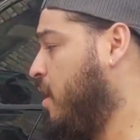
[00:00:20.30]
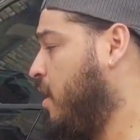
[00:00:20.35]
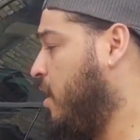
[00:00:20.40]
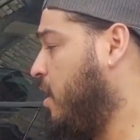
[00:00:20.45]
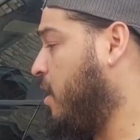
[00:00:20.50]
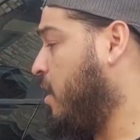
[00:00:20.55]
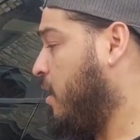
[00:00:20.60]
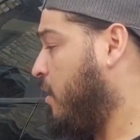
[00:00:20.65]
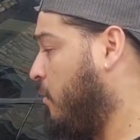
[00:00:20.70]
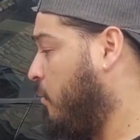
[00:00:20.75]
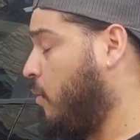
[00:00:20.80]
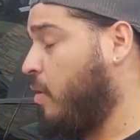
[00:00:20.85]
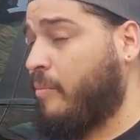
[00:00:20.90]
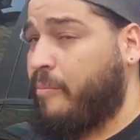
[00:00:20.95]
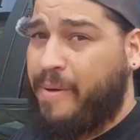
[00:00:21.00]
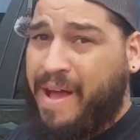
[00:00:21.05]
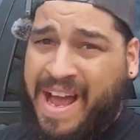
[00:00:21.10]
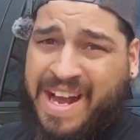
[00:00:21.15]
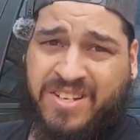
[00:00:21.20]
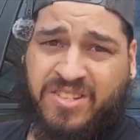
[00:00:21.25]

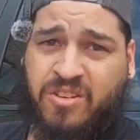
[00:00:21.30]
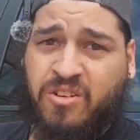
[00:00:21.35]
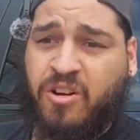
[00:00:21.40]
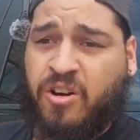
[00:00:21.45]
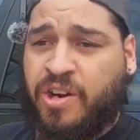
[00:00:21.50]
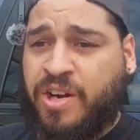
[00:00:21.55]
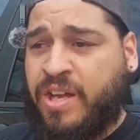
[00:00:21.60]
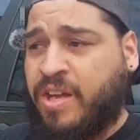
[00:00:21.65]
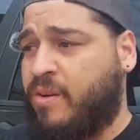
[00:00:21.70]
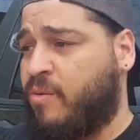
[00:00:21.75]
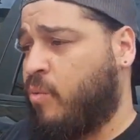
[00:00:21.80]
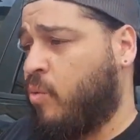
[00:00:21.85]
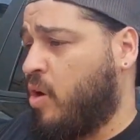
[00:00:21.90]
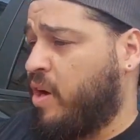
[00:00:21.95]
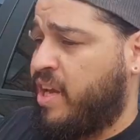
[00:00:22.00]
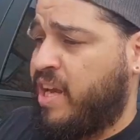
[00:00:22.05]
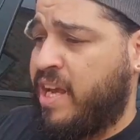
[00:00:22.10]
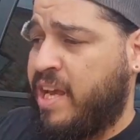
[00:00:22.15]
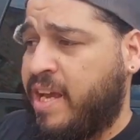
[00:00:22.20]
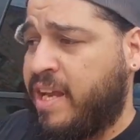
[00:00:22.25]
what bags are on it,
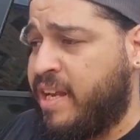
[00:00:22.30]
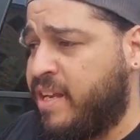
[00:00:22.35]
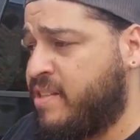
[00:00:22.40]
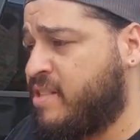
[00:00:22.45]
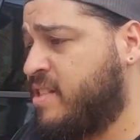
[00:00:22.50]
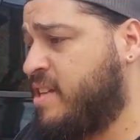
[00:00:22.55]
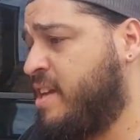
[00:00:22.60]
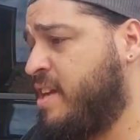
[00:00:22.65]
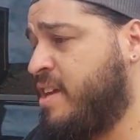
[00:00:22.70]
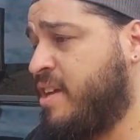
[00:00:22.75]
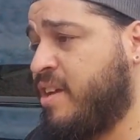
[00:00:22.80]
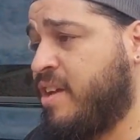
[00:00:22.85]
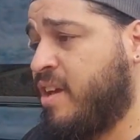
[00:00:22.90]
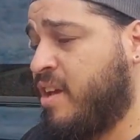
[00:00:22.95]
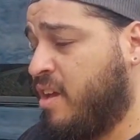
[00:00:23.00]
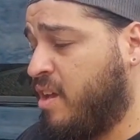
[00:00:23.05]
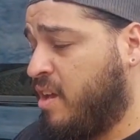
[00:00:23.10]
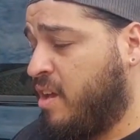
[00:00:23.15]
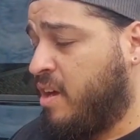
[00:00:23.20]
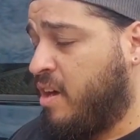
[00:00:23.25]
what kit is it,
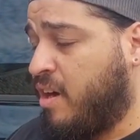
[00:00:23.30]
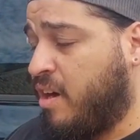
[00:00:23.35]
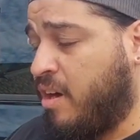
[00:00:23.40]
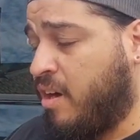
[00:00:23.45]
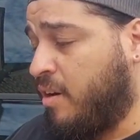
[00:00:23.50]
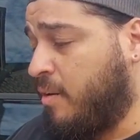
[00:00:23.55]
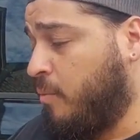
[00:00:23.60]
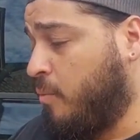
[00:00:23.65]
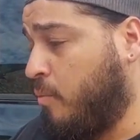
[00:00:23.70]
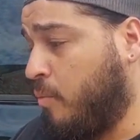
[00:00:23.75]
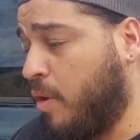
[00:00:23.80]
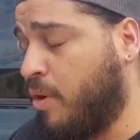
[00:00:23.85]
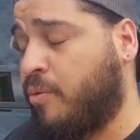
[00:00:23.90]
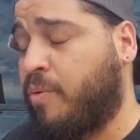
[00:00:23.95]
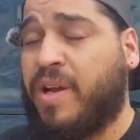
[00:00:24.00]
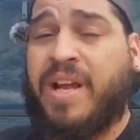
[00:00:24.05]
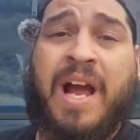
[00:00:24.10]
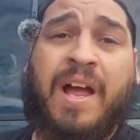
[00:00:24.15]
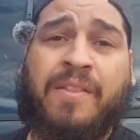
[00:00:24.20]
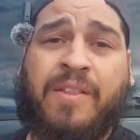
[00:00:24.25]
where
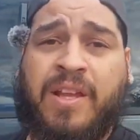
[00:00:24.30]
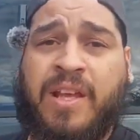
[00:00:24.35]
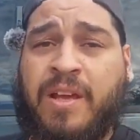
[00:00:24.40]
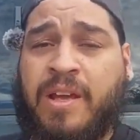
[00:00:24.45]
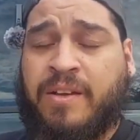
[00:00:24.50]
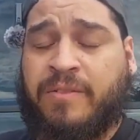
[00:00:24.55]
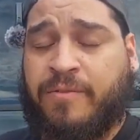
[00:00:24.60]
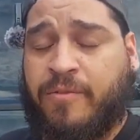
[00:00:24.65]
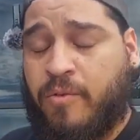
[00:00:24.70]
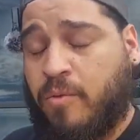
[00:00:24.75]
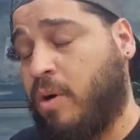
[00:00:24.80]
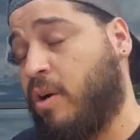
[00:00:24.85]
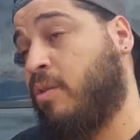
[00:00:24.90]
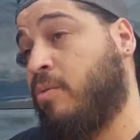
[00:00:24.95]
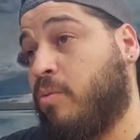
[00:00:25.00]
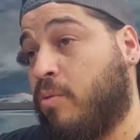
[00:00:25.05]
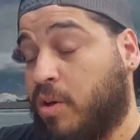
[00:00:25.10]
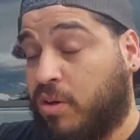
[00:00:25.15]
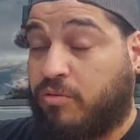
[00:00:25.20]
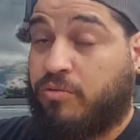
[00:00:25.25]
we got the kit, well,
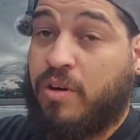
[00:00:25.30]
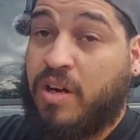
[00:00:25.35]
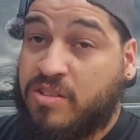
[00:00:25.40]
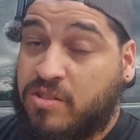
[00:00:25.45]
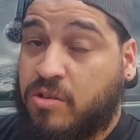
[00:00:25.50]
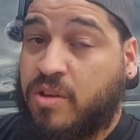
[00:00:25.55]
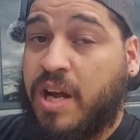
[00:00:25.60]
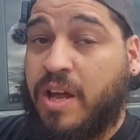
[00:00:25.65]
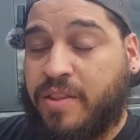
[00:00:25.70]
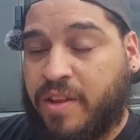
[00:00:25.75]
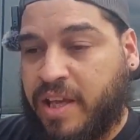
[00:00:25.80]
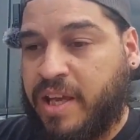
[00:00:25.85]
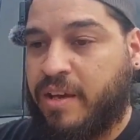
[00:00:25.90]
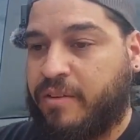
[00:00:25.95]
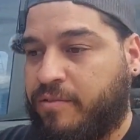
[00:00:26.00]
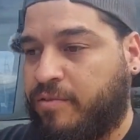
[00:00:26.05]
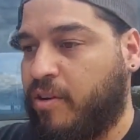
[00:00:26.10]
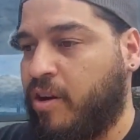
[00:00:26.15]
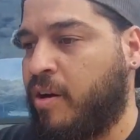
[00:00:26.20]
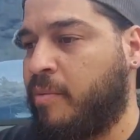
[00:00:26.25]
where Russell got the
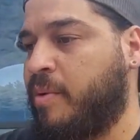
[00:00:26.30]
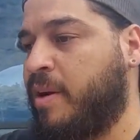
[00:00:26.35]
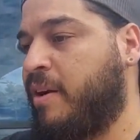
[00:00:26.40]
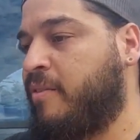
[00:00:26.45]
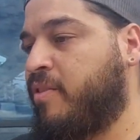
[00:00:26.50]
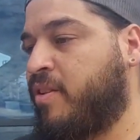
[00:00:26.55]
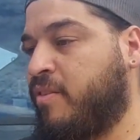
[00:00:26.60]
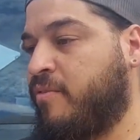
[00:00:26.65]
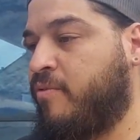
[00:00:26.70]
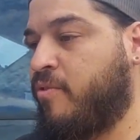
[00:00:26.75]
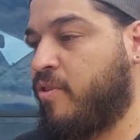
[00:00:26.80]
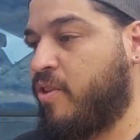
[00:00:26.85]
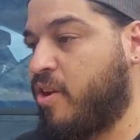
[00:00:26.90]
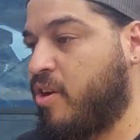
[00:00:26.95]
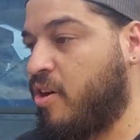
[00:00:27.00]
kit from and everything for the